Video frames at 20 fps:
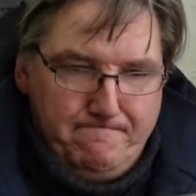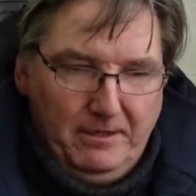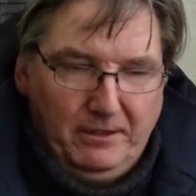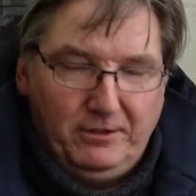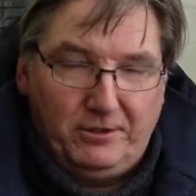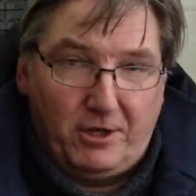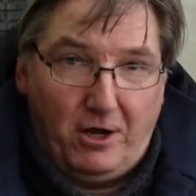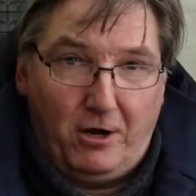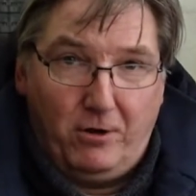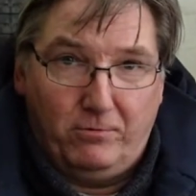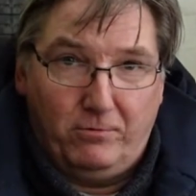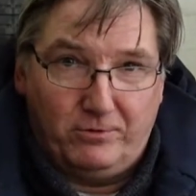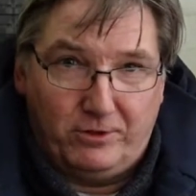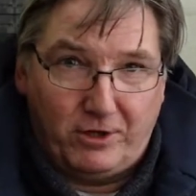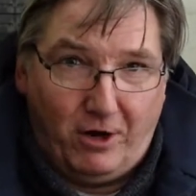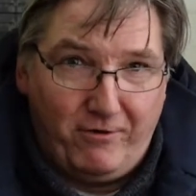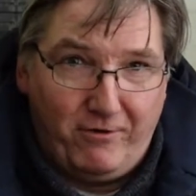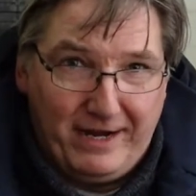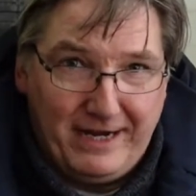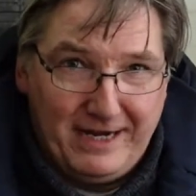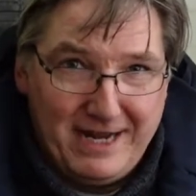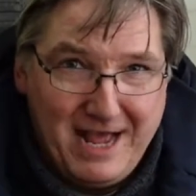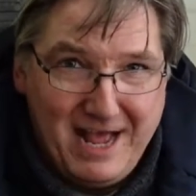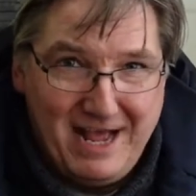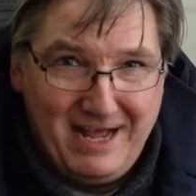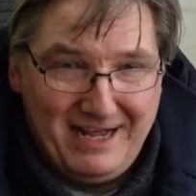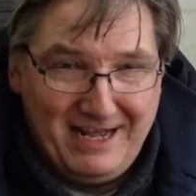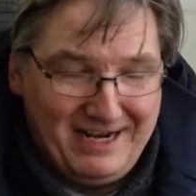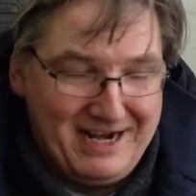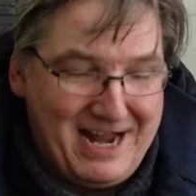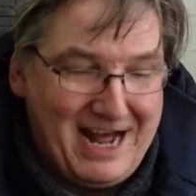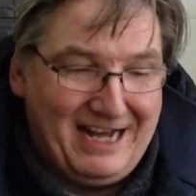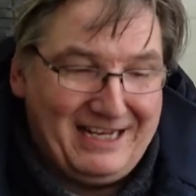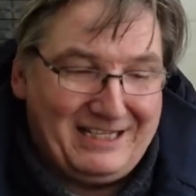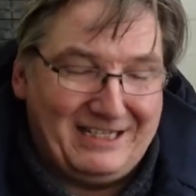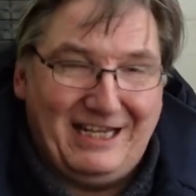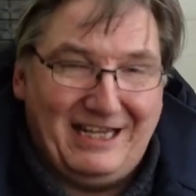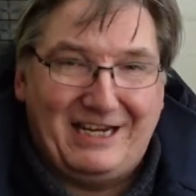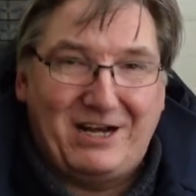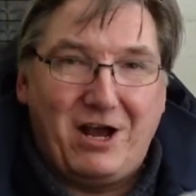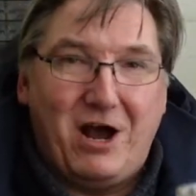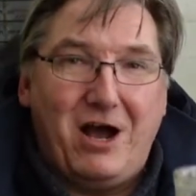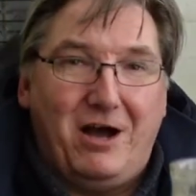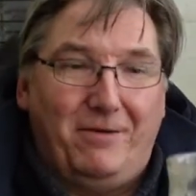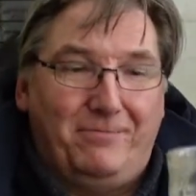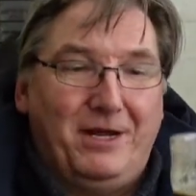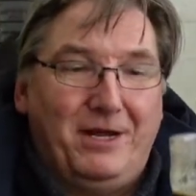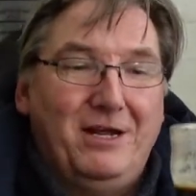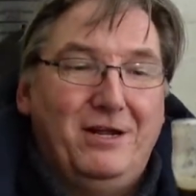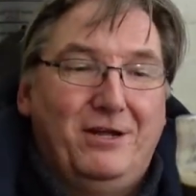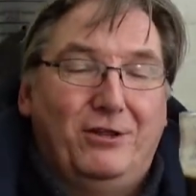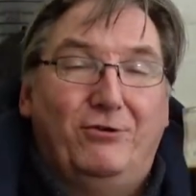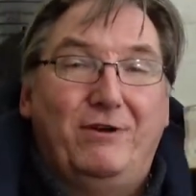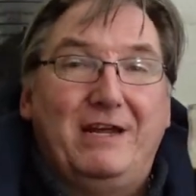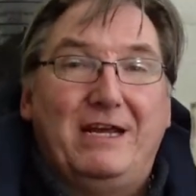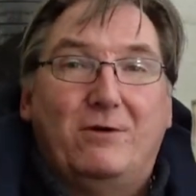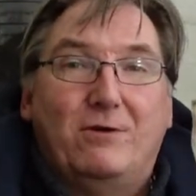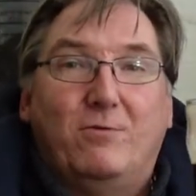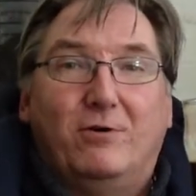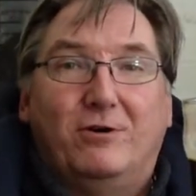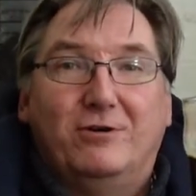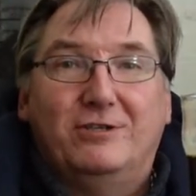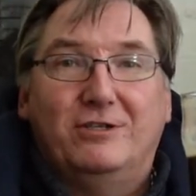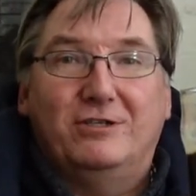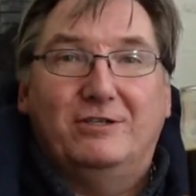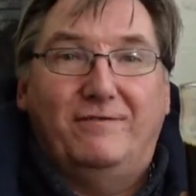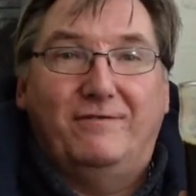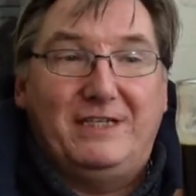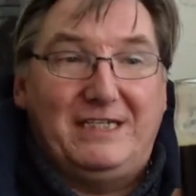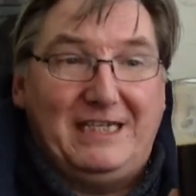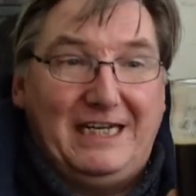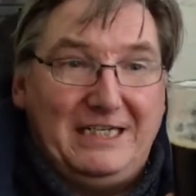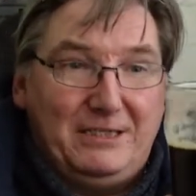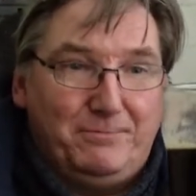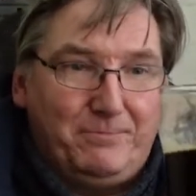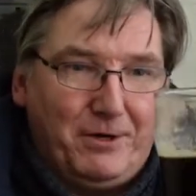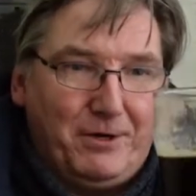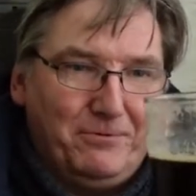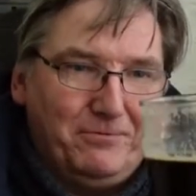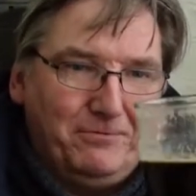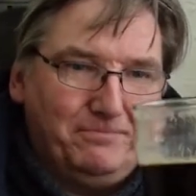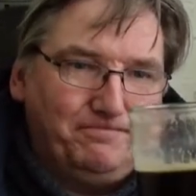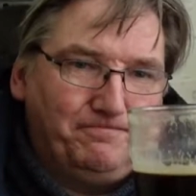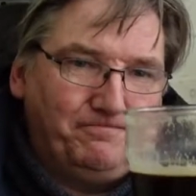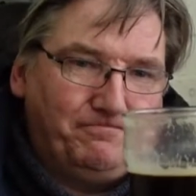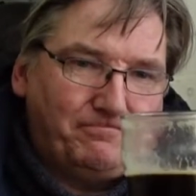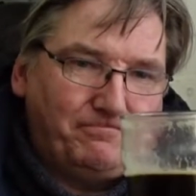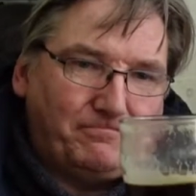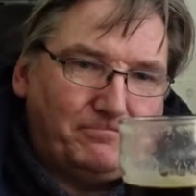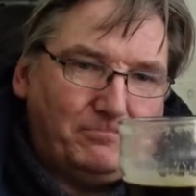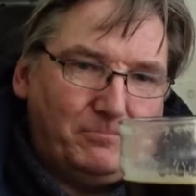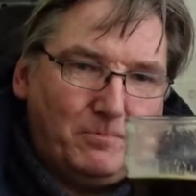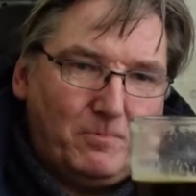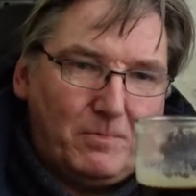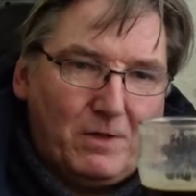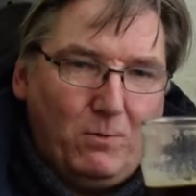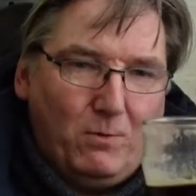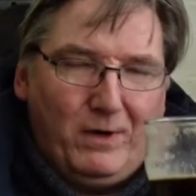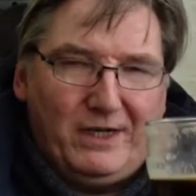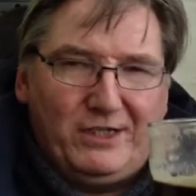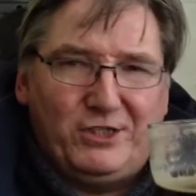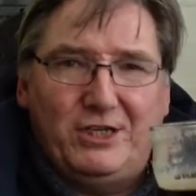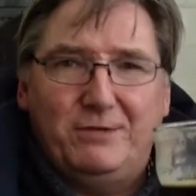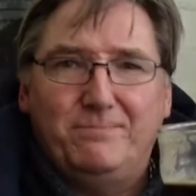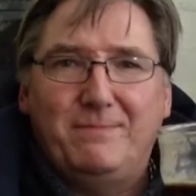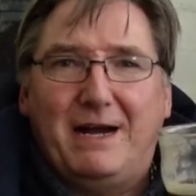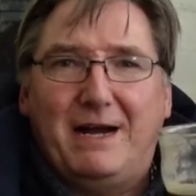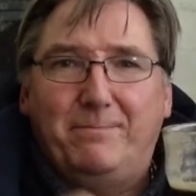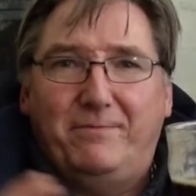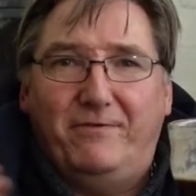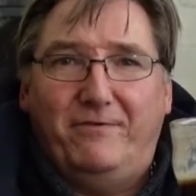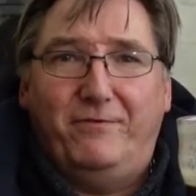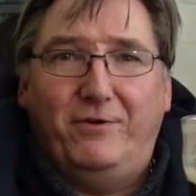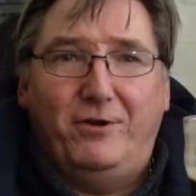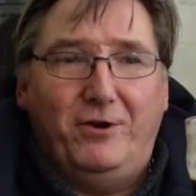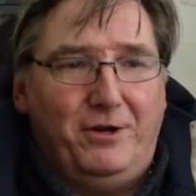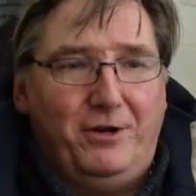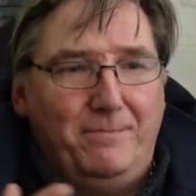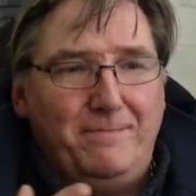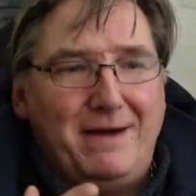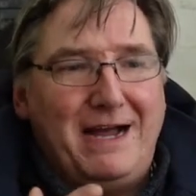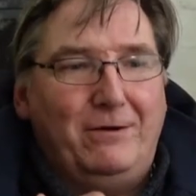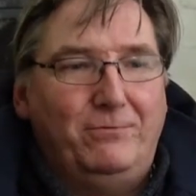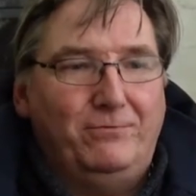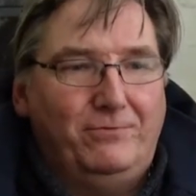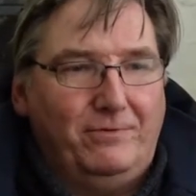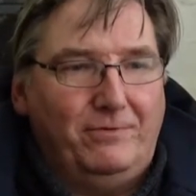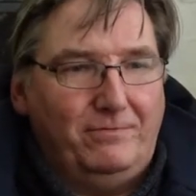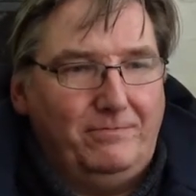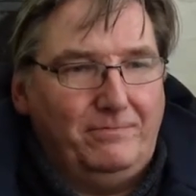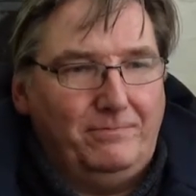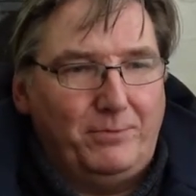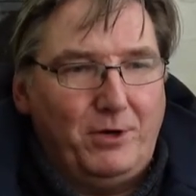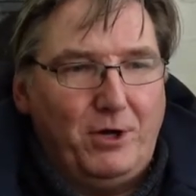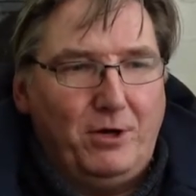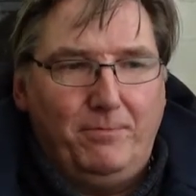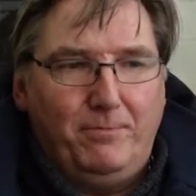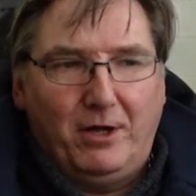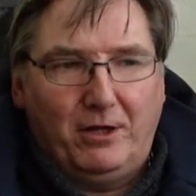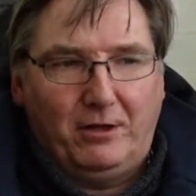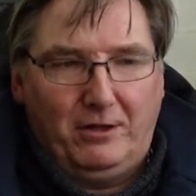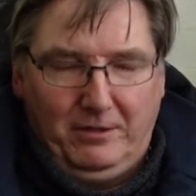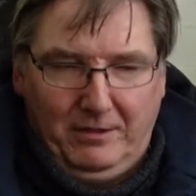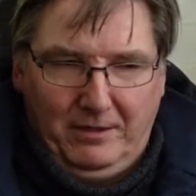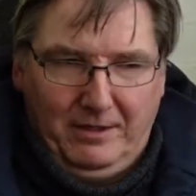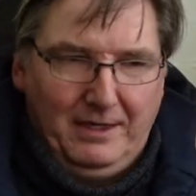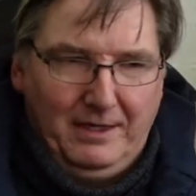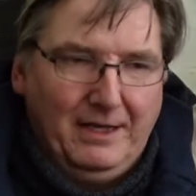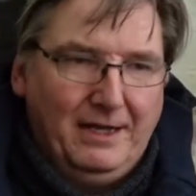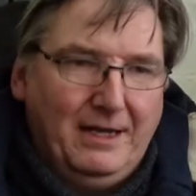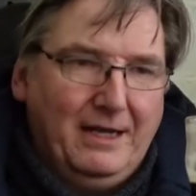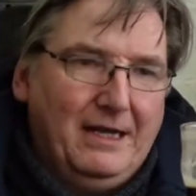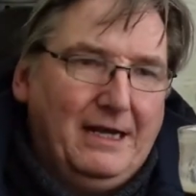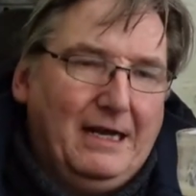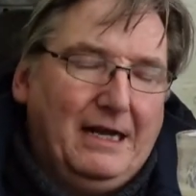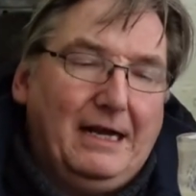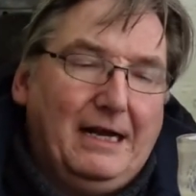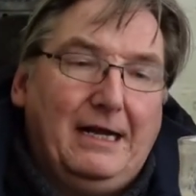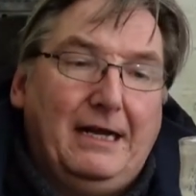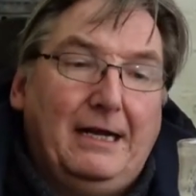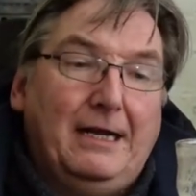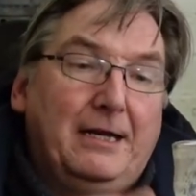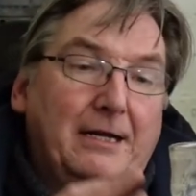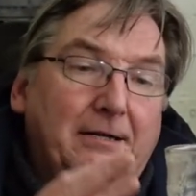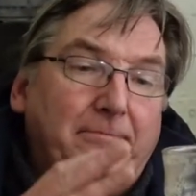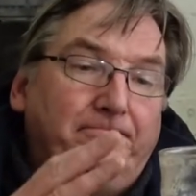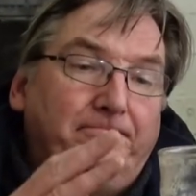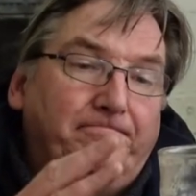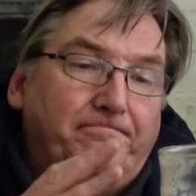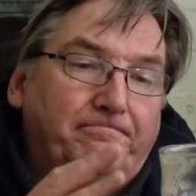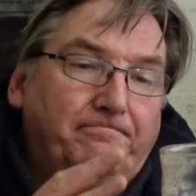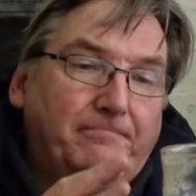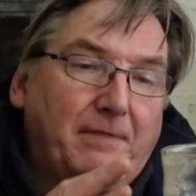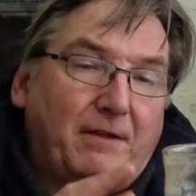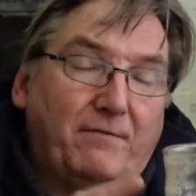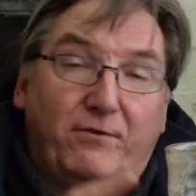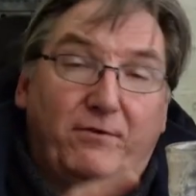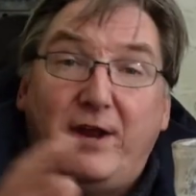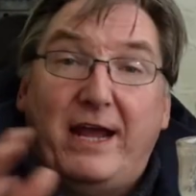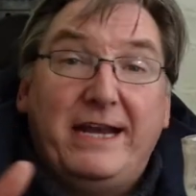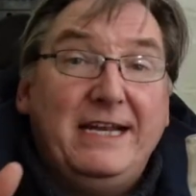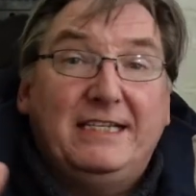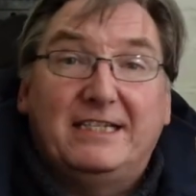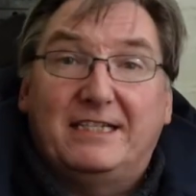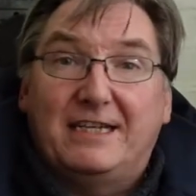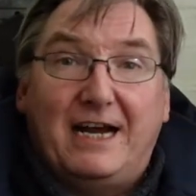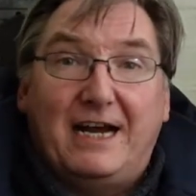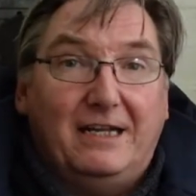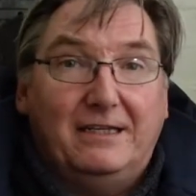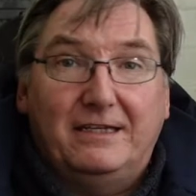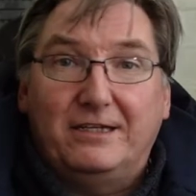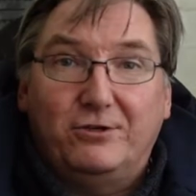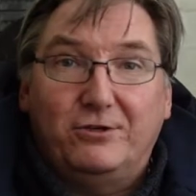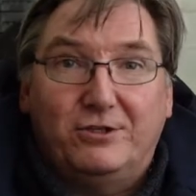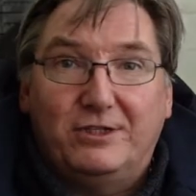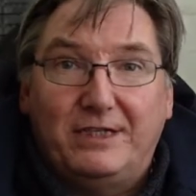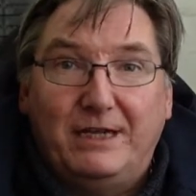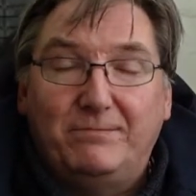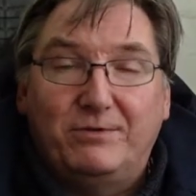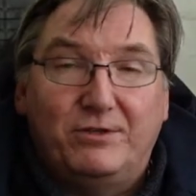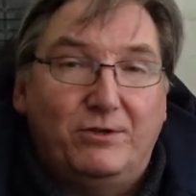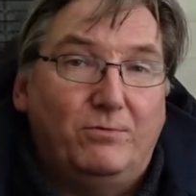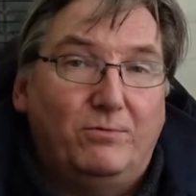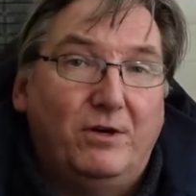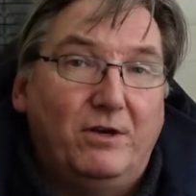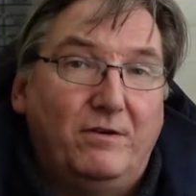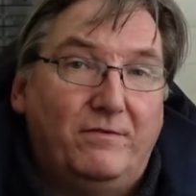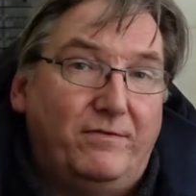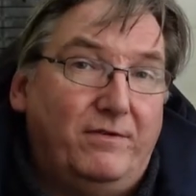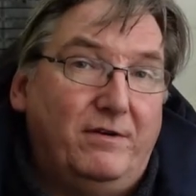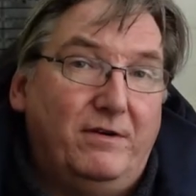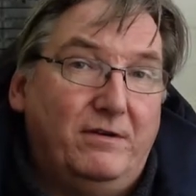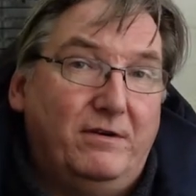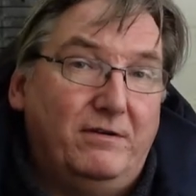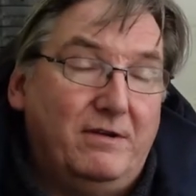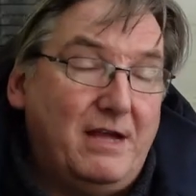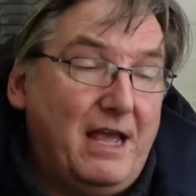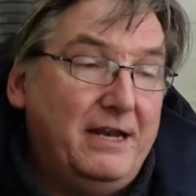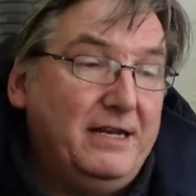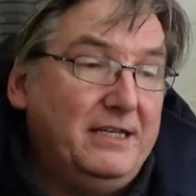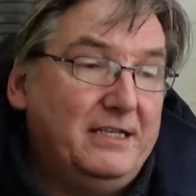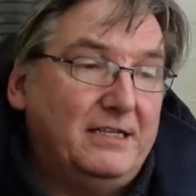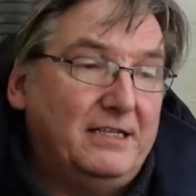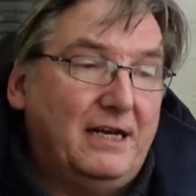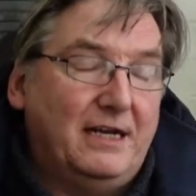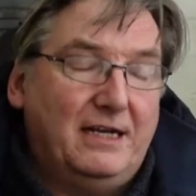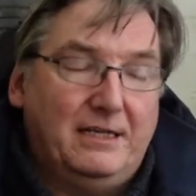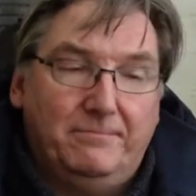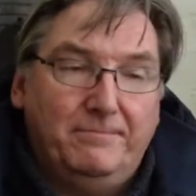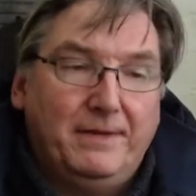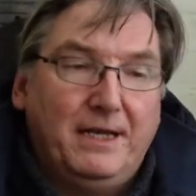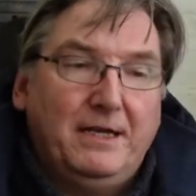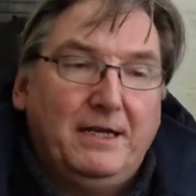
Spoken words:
So, sorry, nicely carved, 3/4 of a teaspoon, which is my preferred amount per bottle. For any style, it just seems to work for any style.